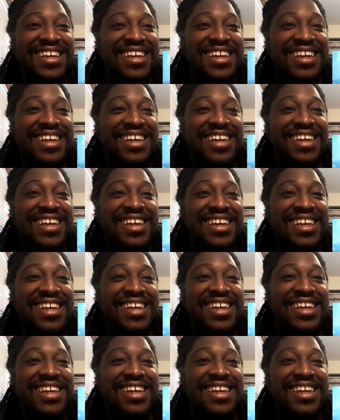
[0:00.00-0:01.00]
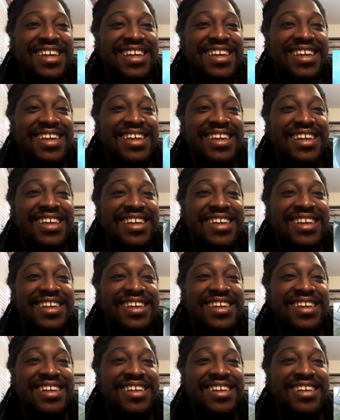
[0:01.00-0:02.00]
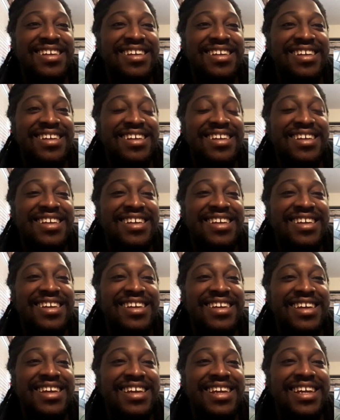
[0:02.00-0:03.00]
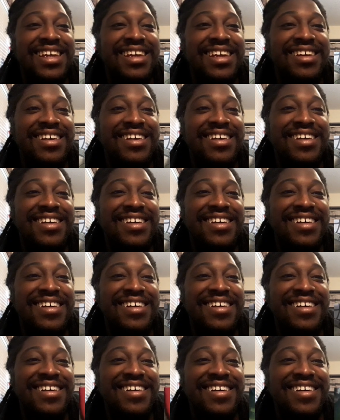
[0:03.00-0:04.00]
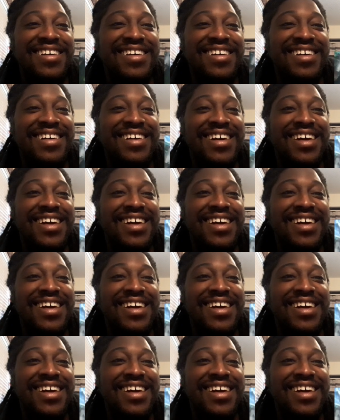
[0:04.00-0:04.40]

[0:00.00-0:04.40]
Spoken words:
No one is speaking in this clip.